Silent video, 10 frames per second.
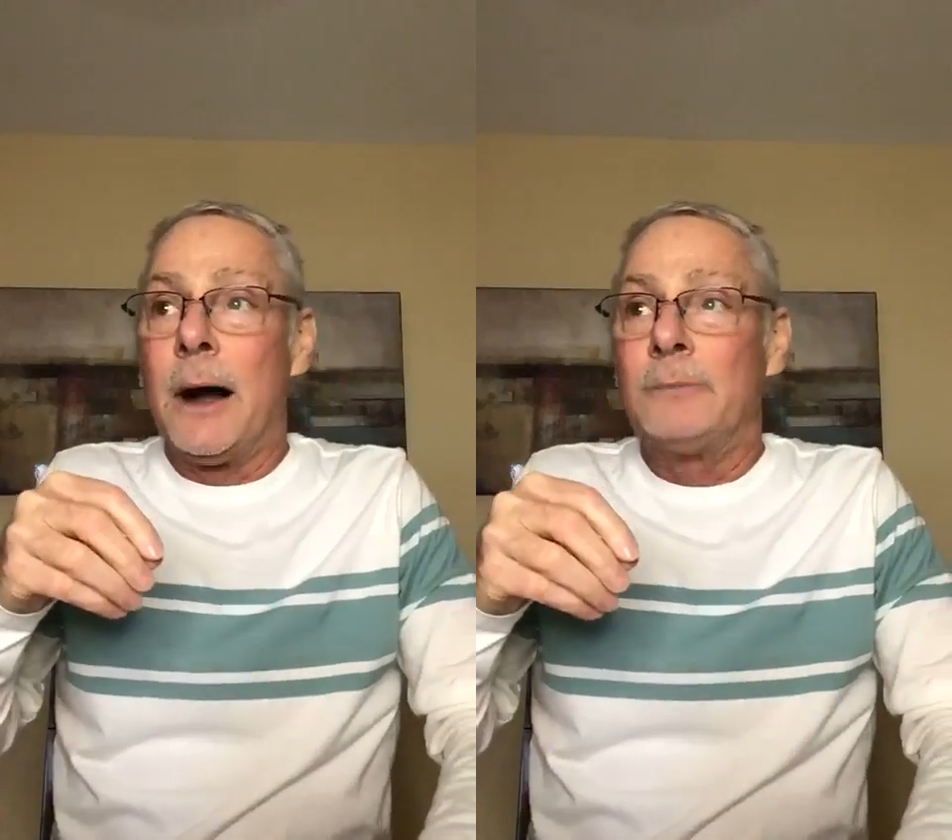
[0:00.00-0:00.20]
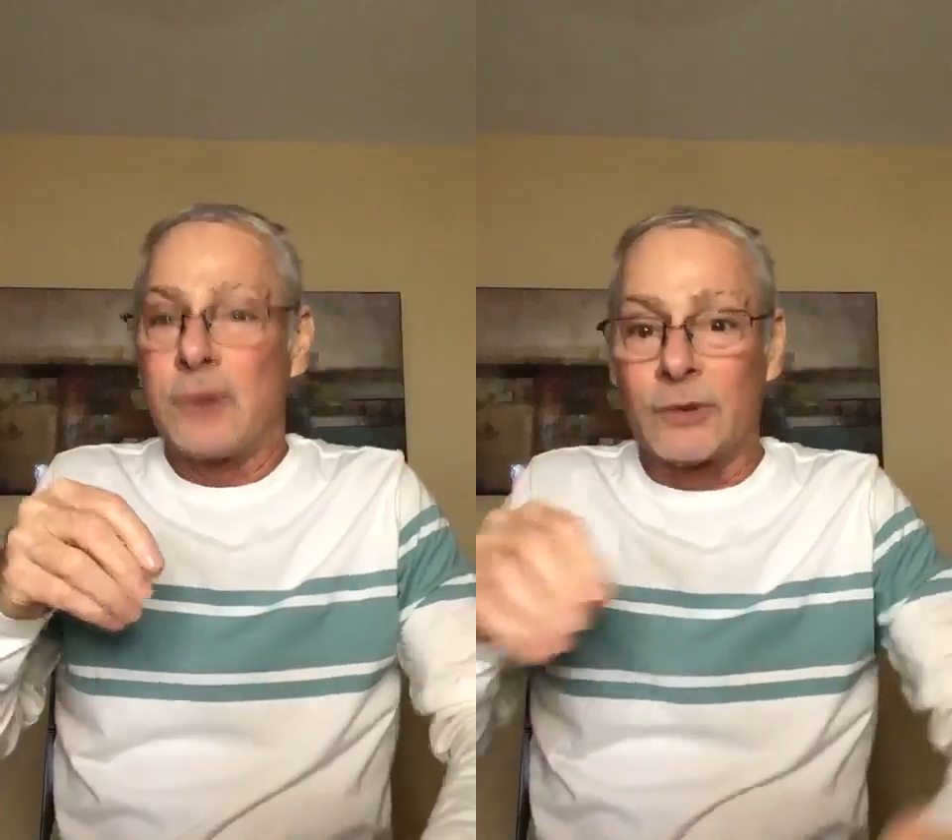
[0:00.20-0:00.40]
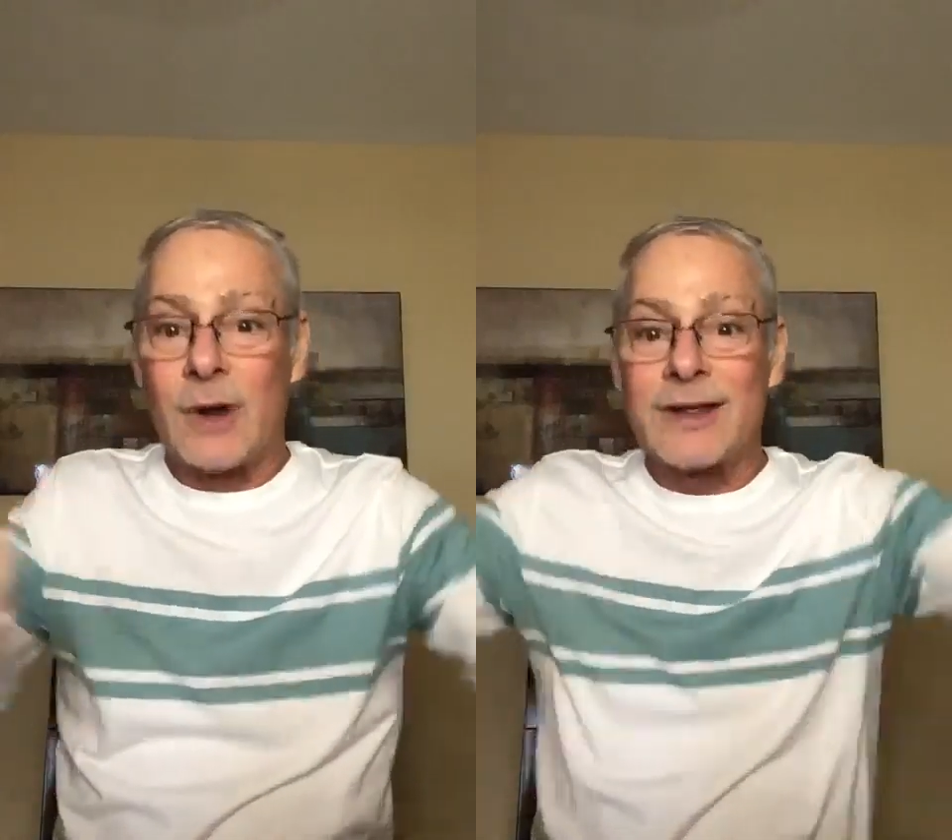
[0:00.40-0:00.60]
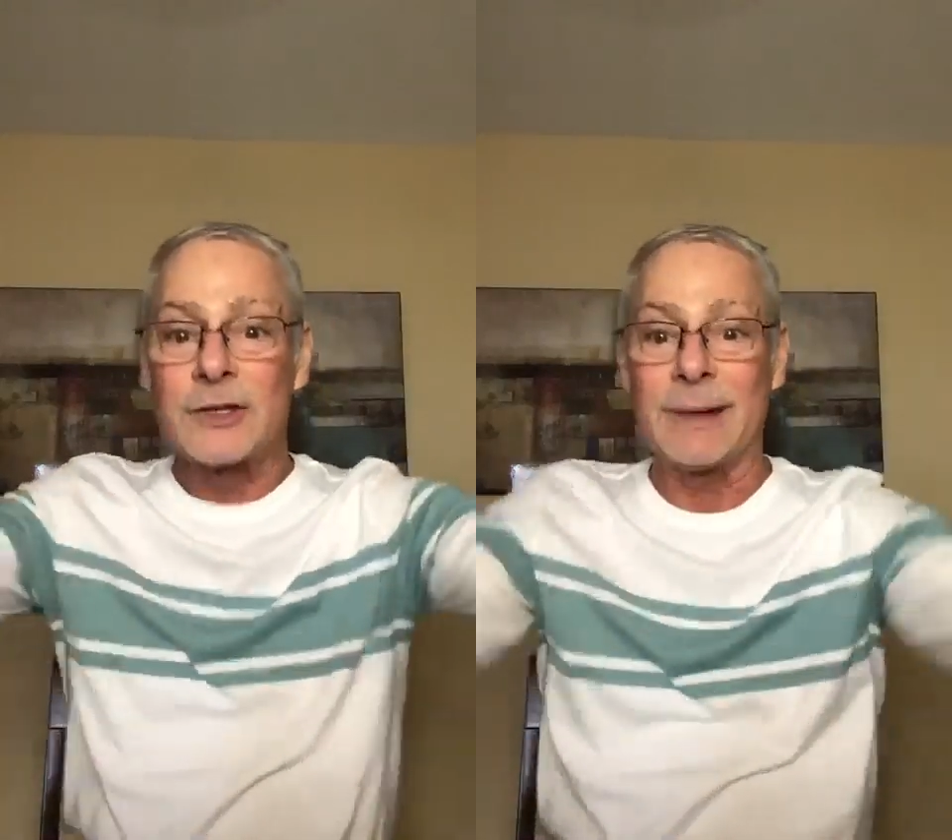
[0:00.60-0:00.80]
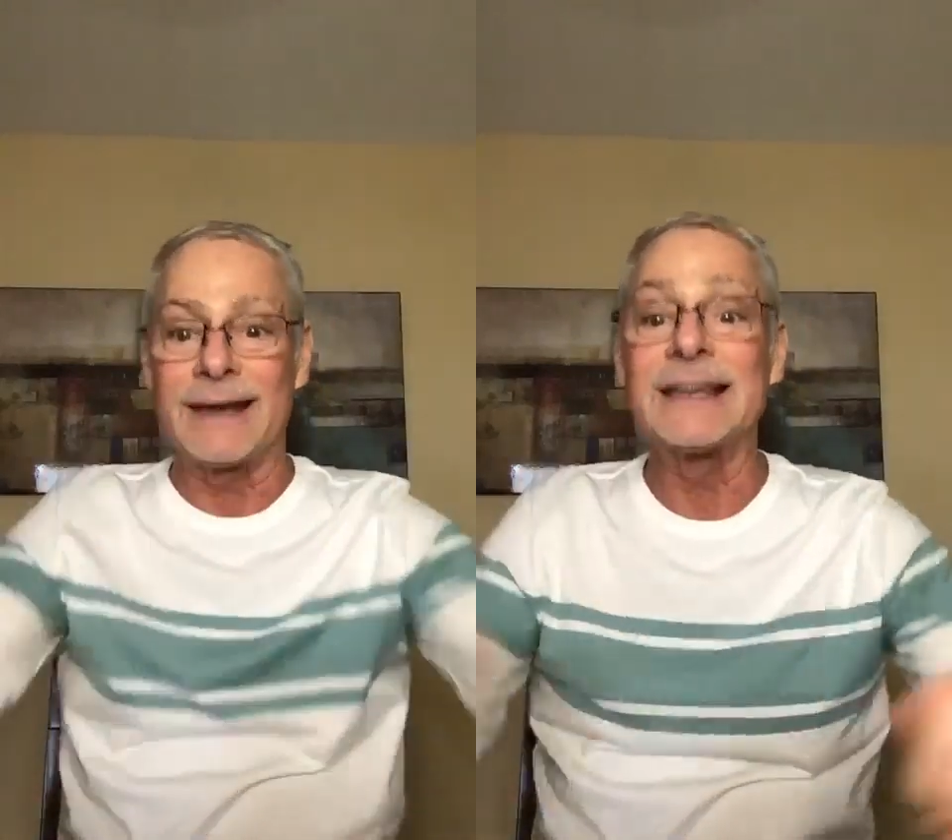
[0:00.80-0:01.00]
So I'll
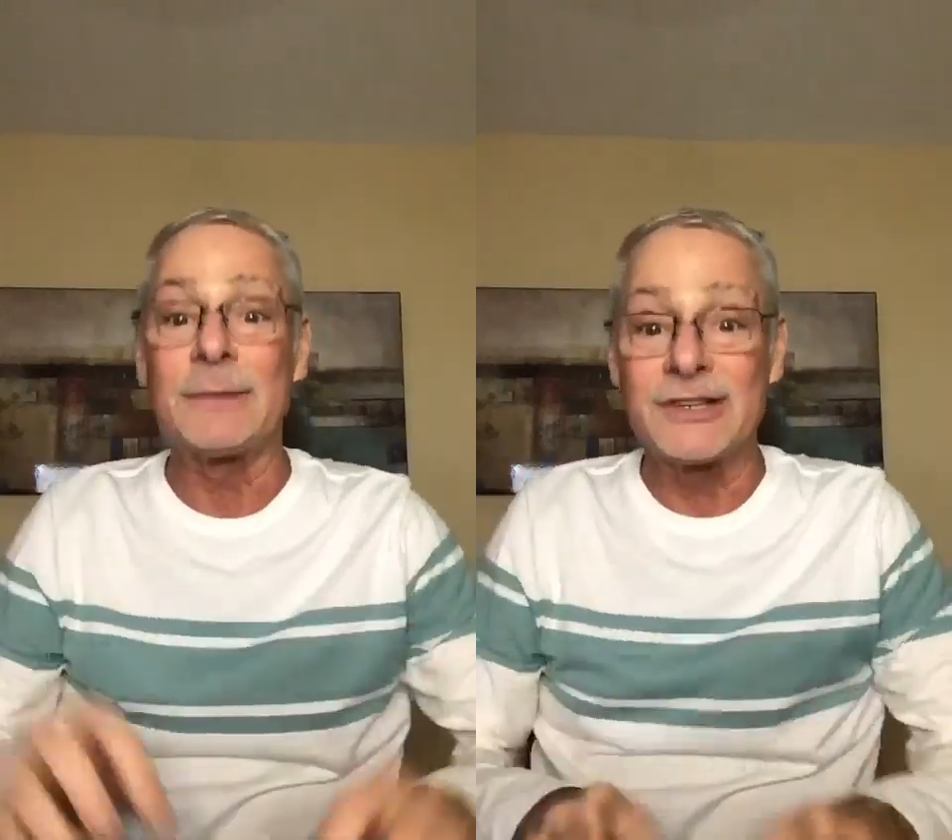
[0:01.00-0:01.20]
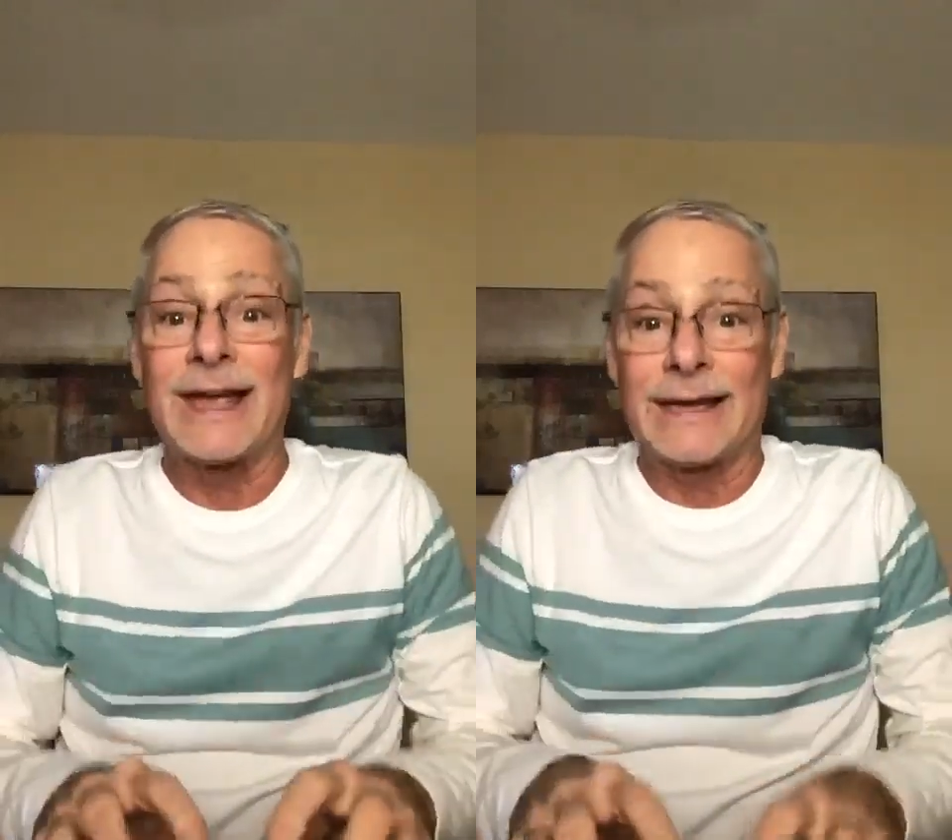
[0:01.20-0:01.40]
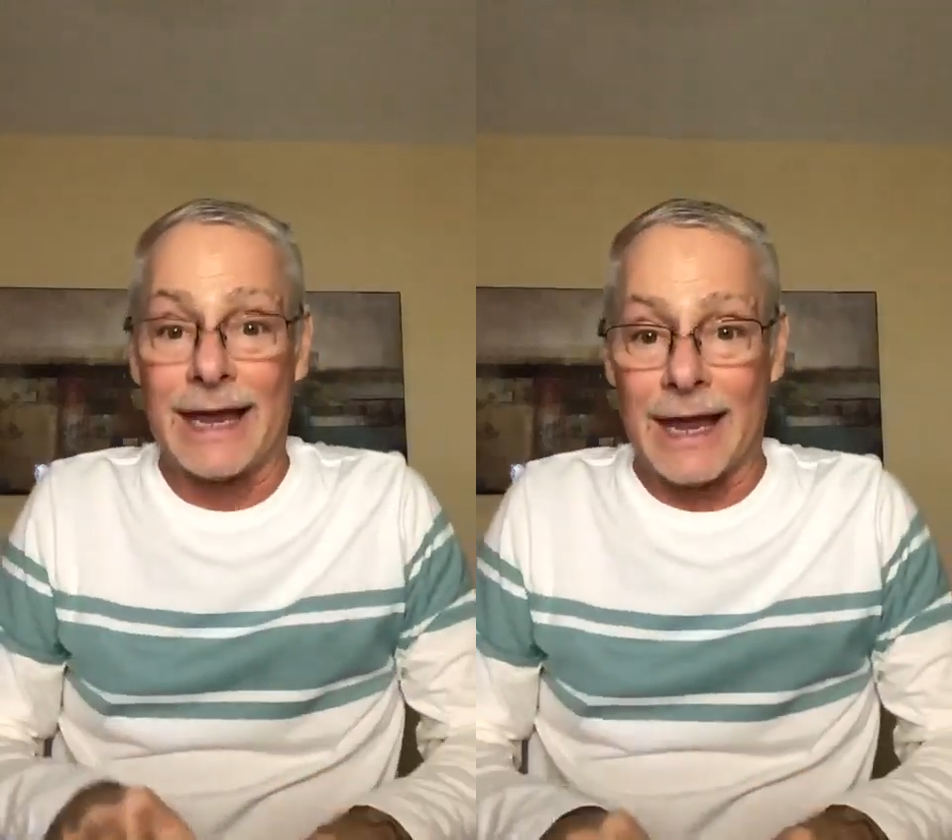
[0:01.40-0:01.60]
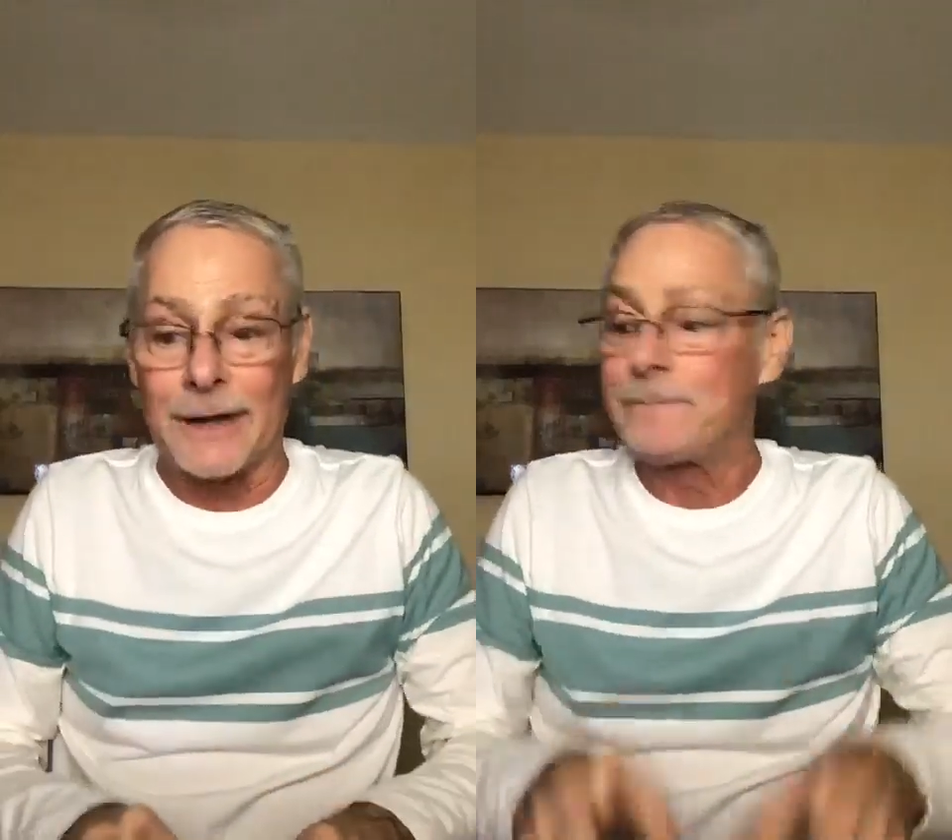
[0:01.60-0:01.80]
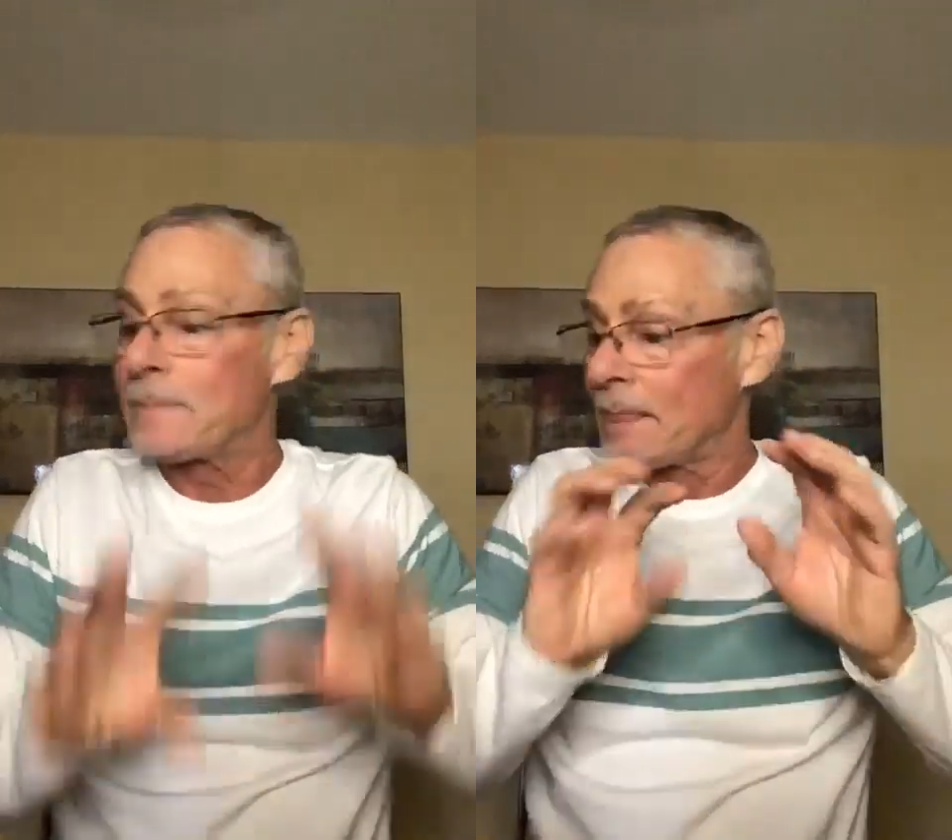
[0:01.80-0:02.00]
try to explain it as much as I
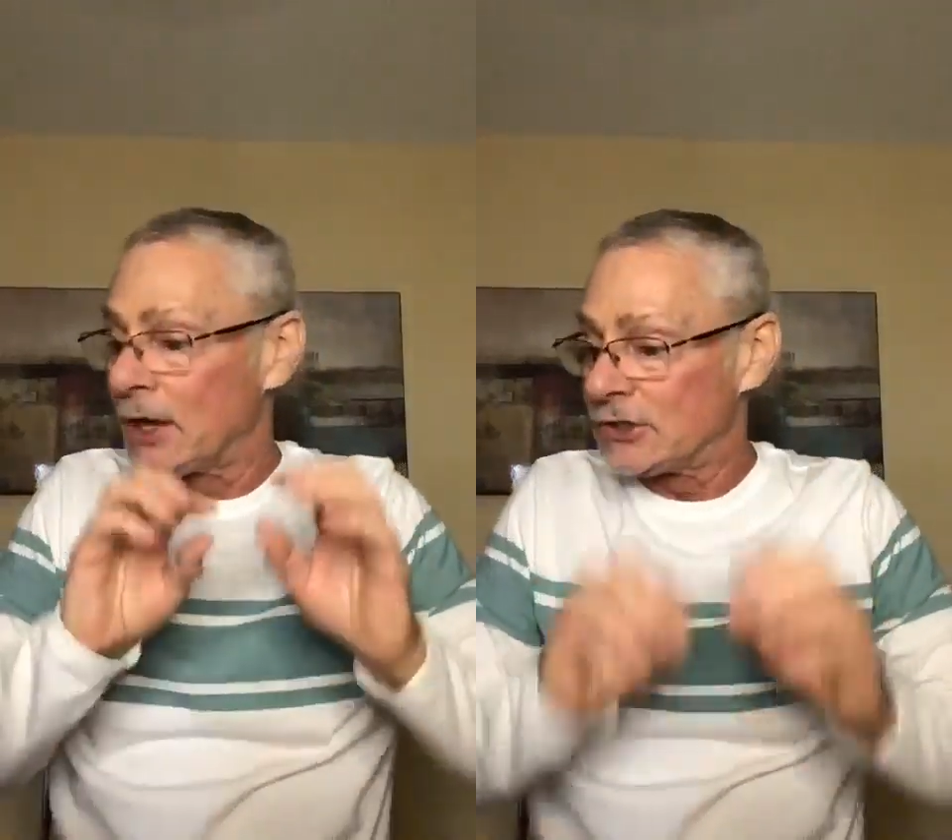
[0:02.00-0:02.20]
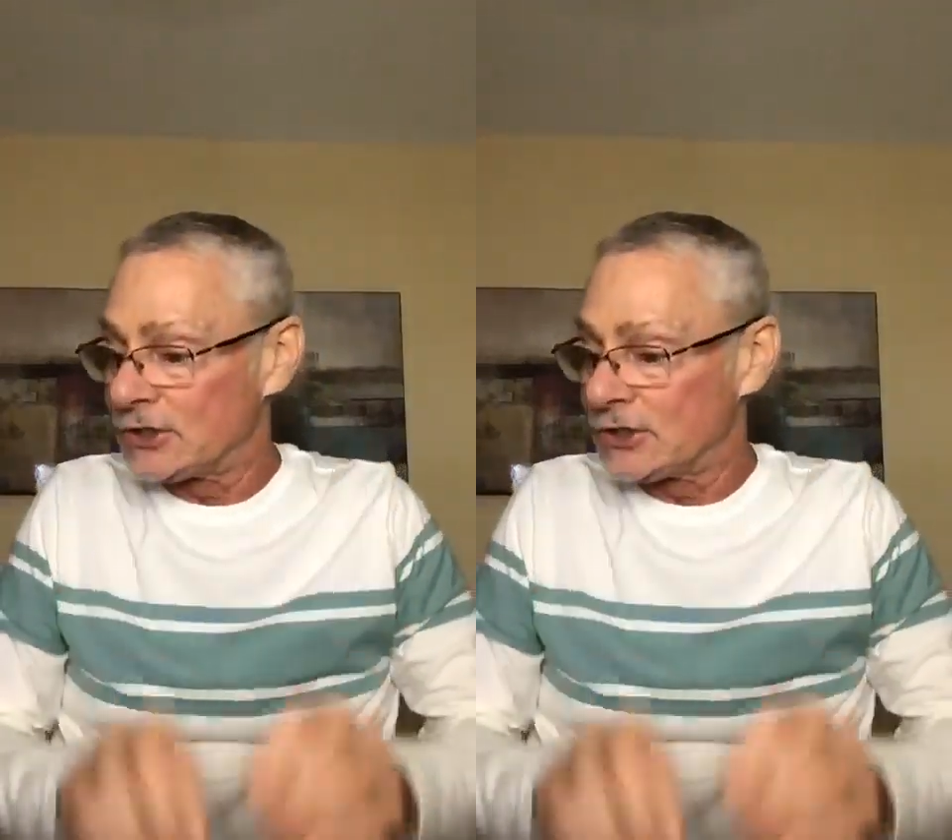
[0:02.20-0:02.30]
can.